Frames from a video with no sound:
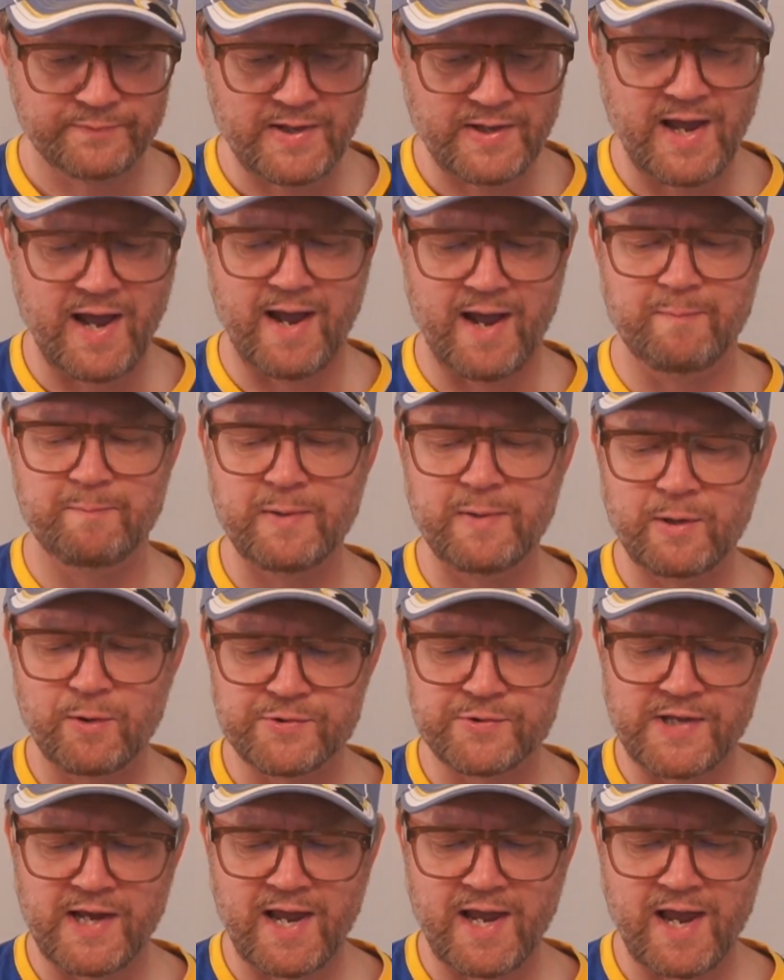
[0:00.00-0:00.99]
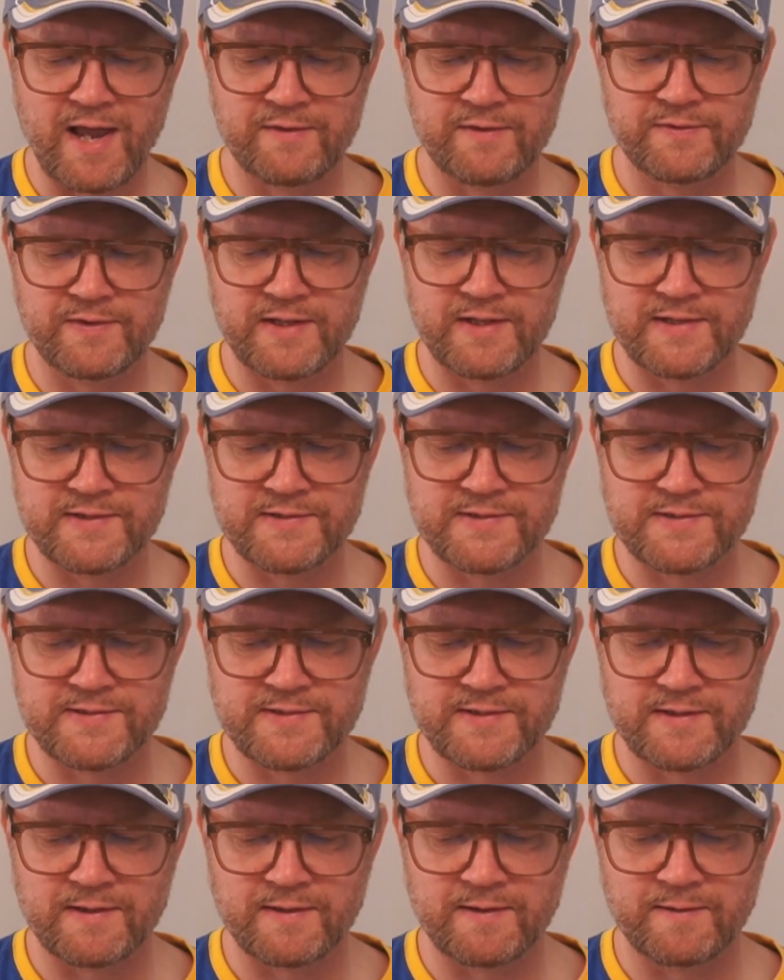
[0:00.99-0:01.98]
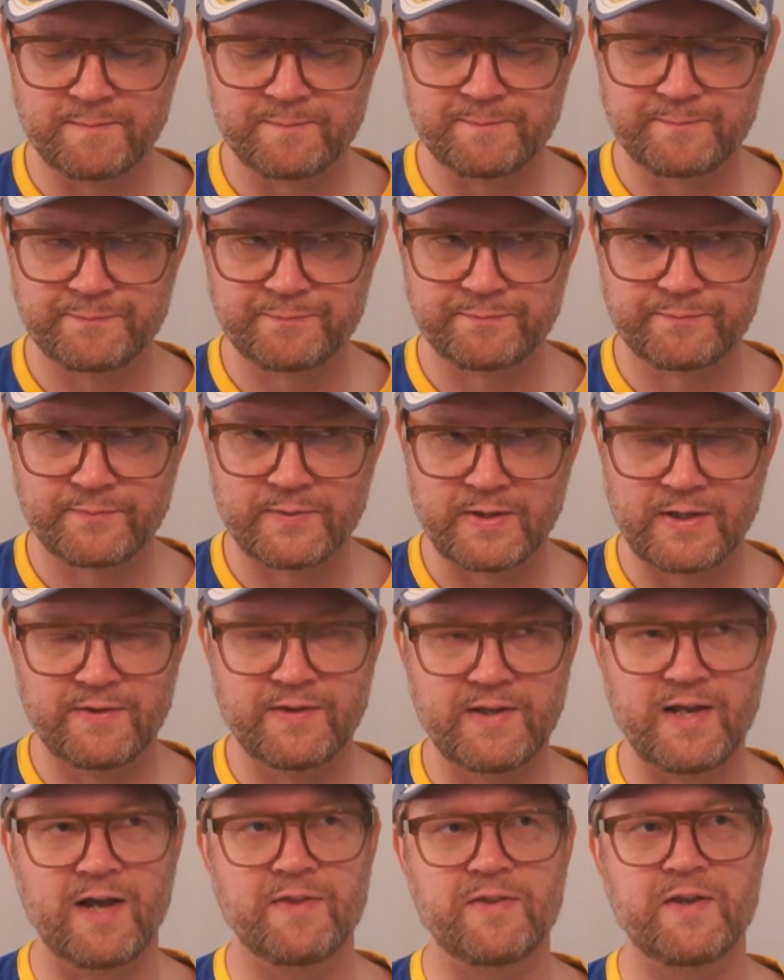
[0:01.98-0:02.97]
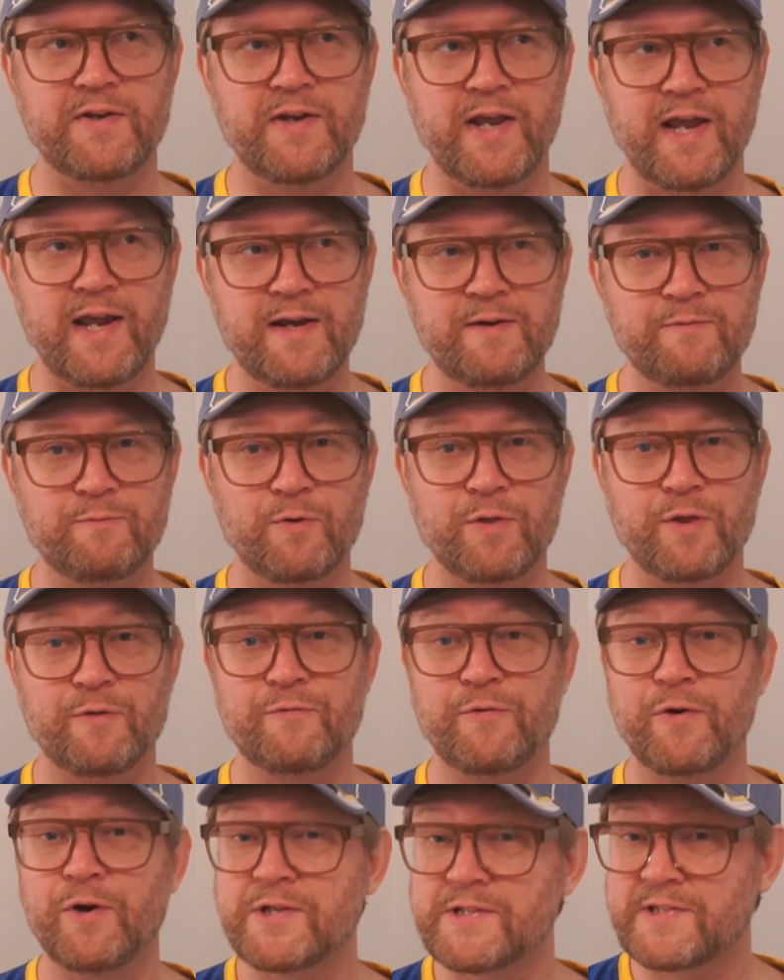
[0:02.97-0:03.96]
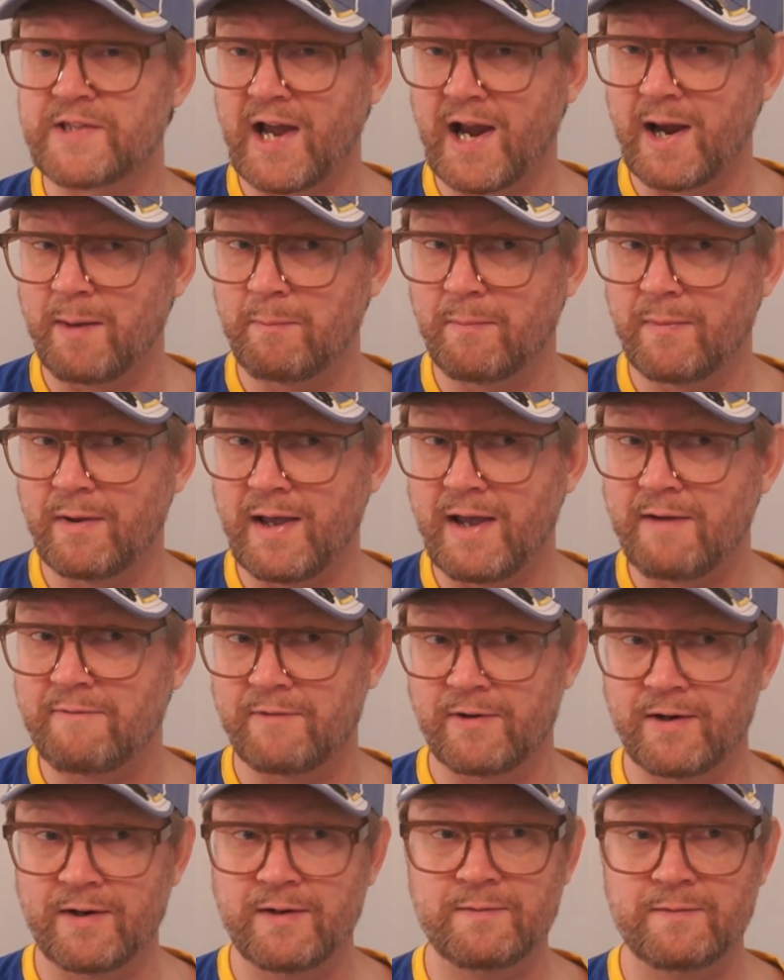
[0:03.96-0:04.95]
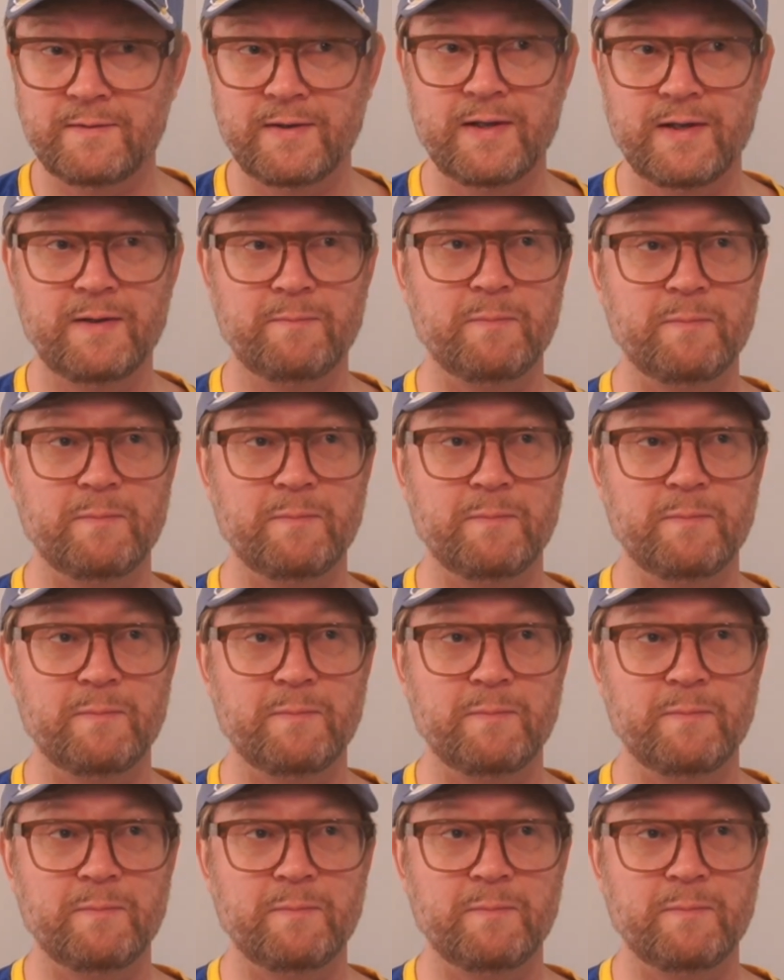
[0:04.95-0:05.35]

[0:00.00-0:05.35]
Yeah, because I had this the other day for the first time ever,